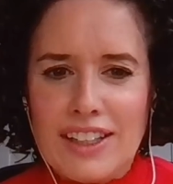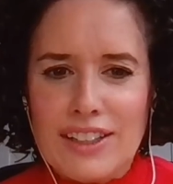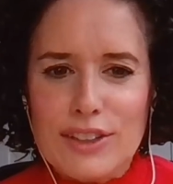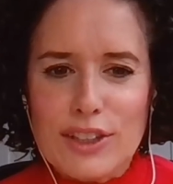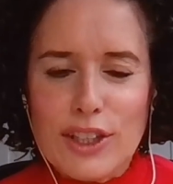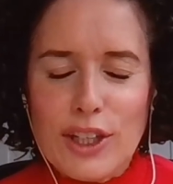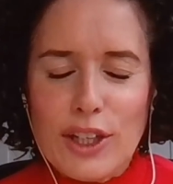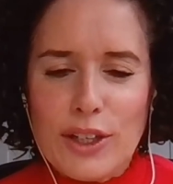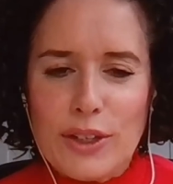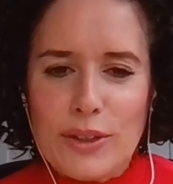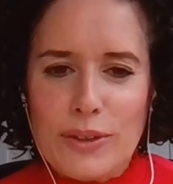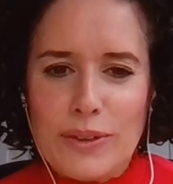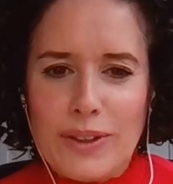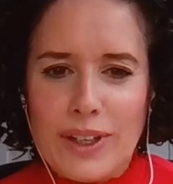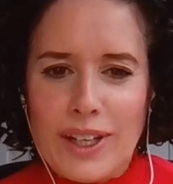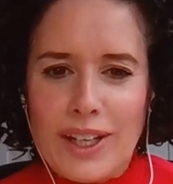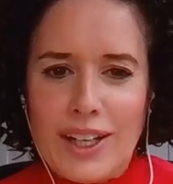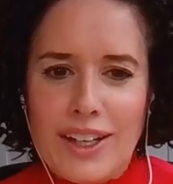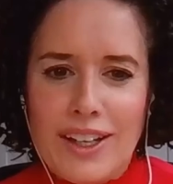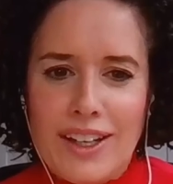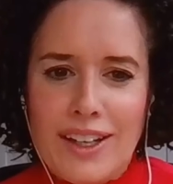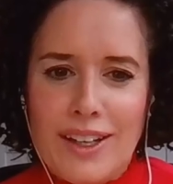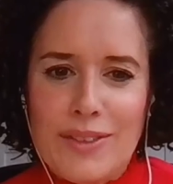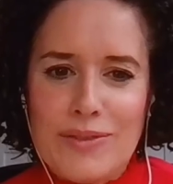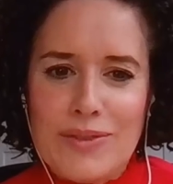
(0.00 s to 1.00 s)
No,
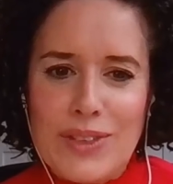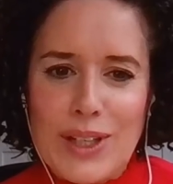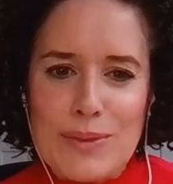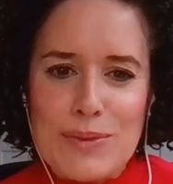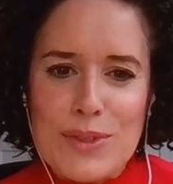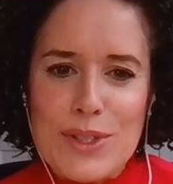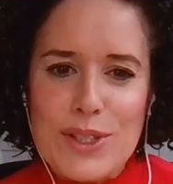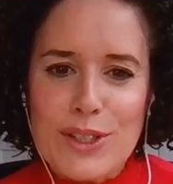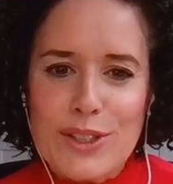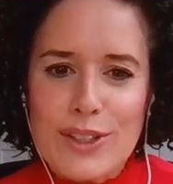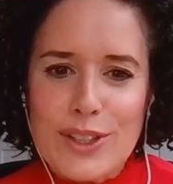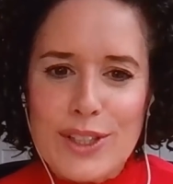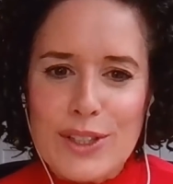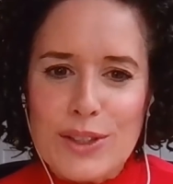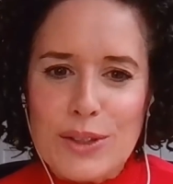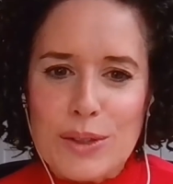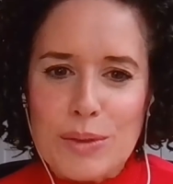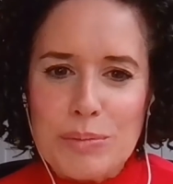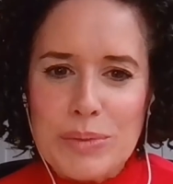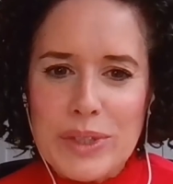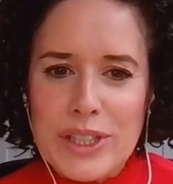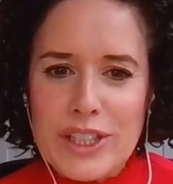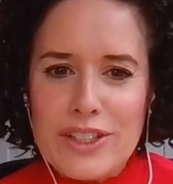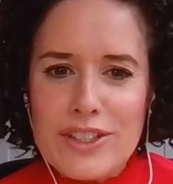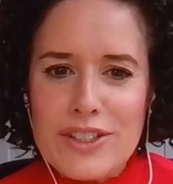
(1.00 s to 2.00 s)
um, absolutely
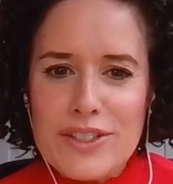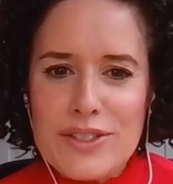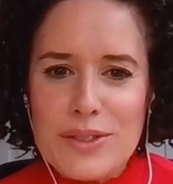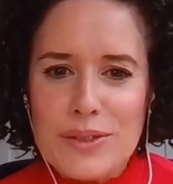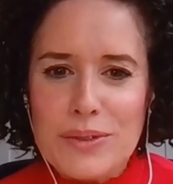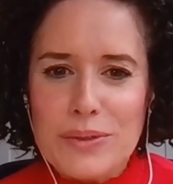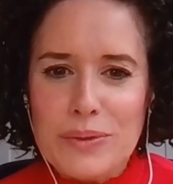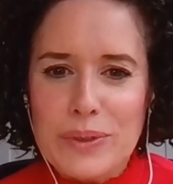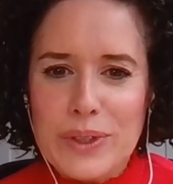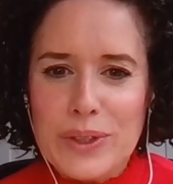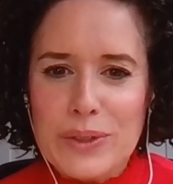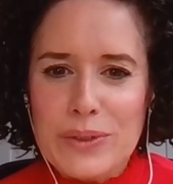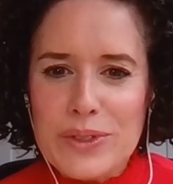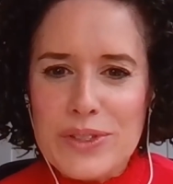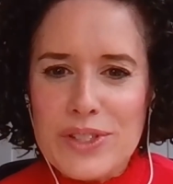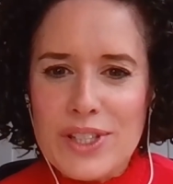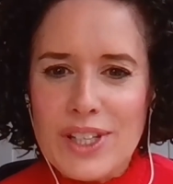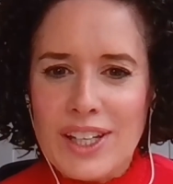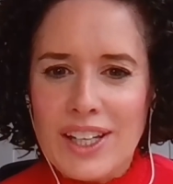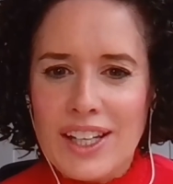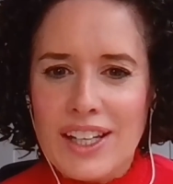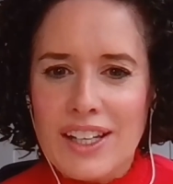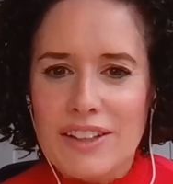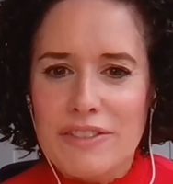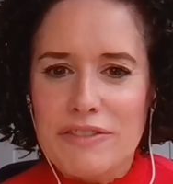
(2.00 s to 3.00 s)
not, because we
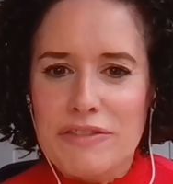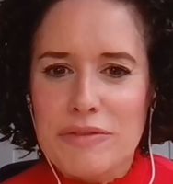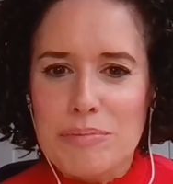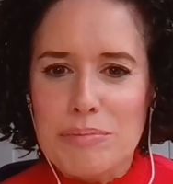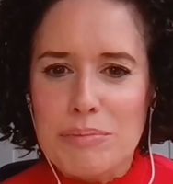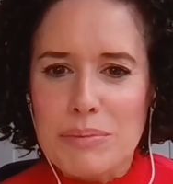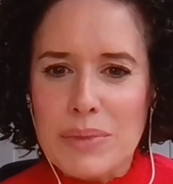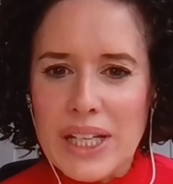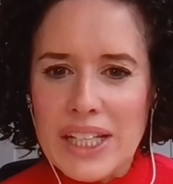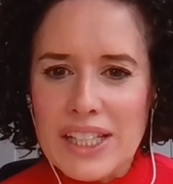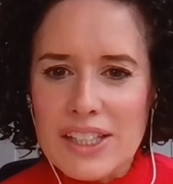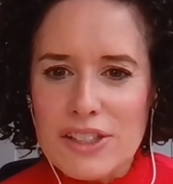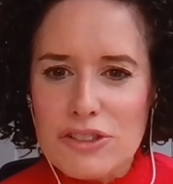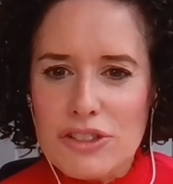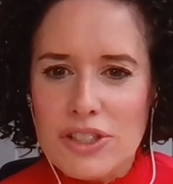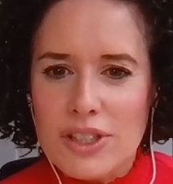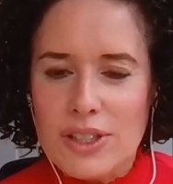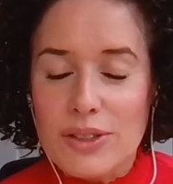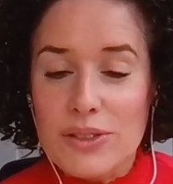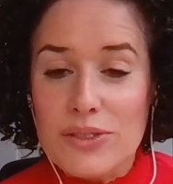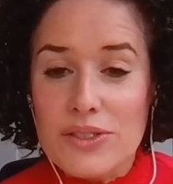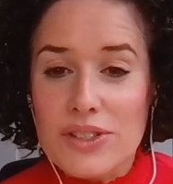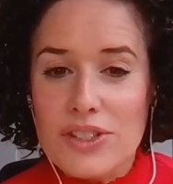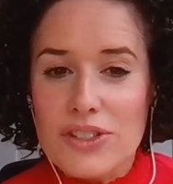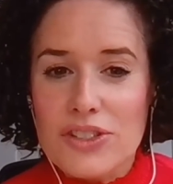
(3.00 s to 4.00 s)
also have many
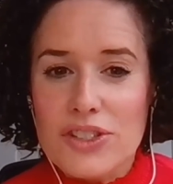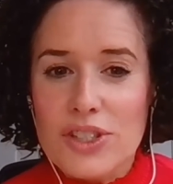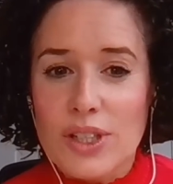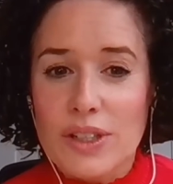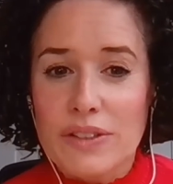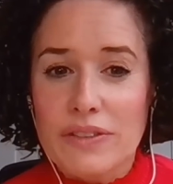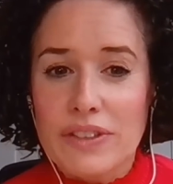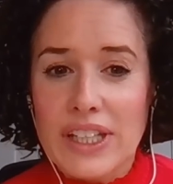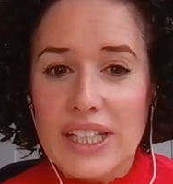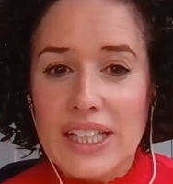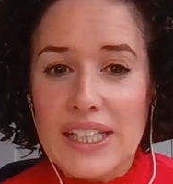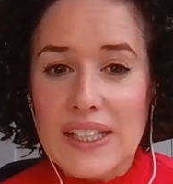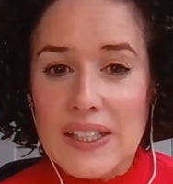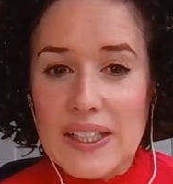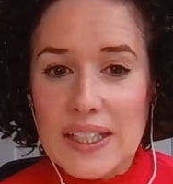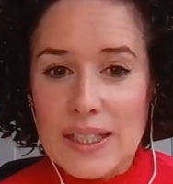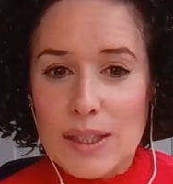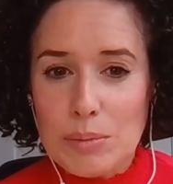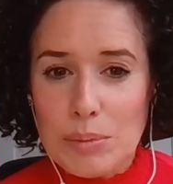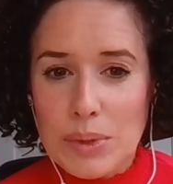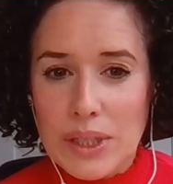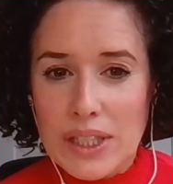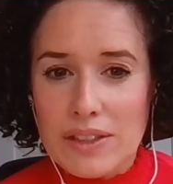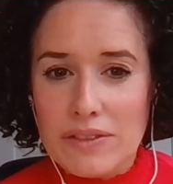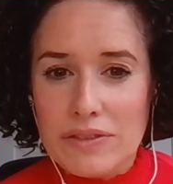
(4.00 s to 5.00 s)
trials that show a very
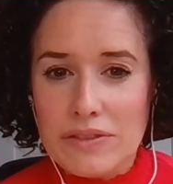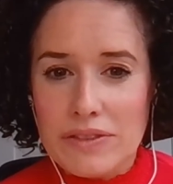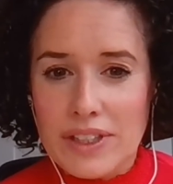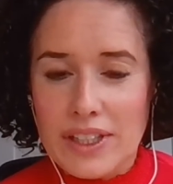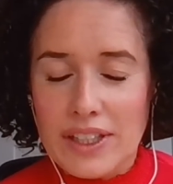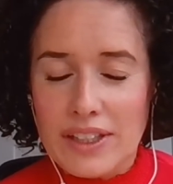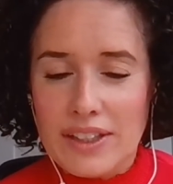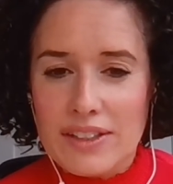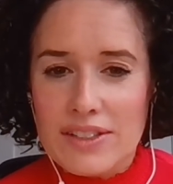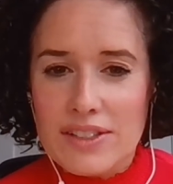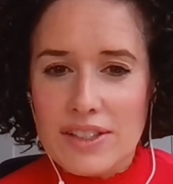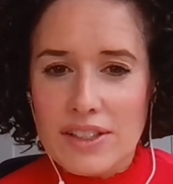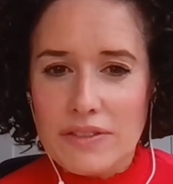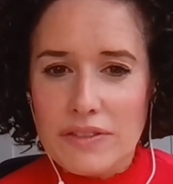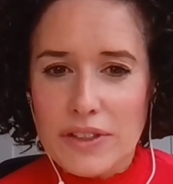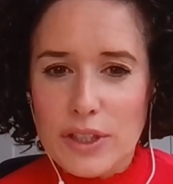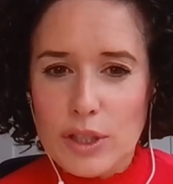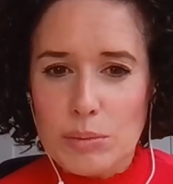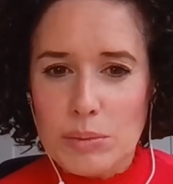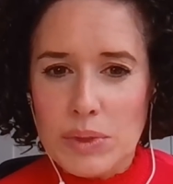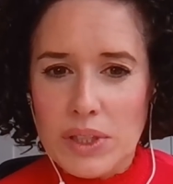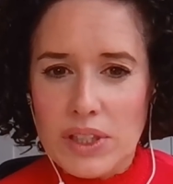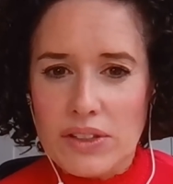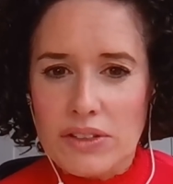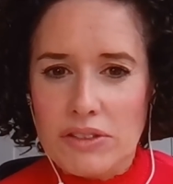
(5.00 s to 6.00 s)
clear benefit of
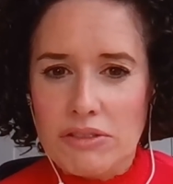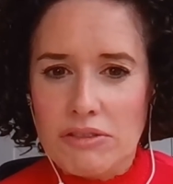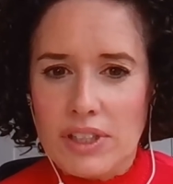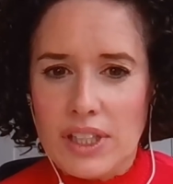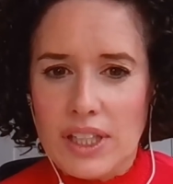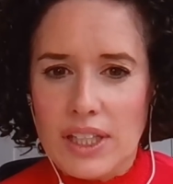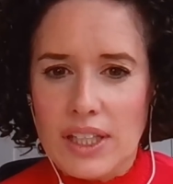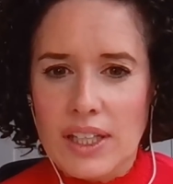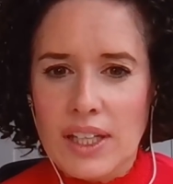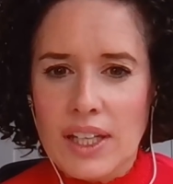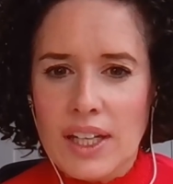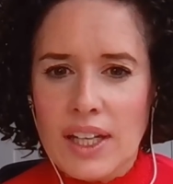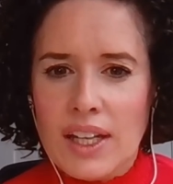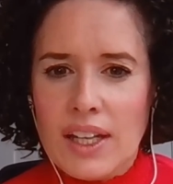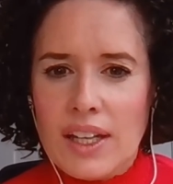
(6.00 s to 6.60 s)
omega three.